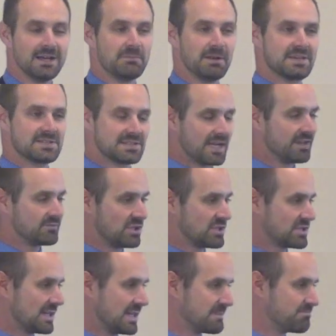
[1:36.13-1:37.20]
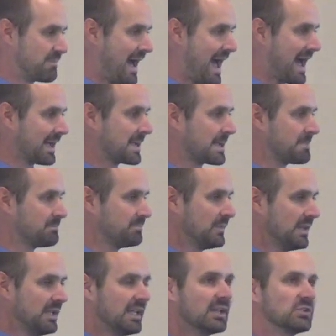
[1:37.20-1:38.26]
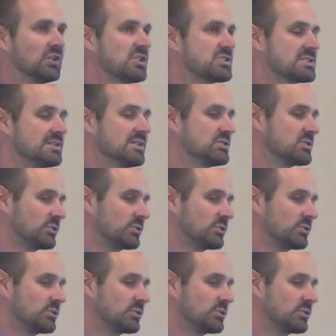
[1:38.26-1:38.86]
But instead of just sitting back and listening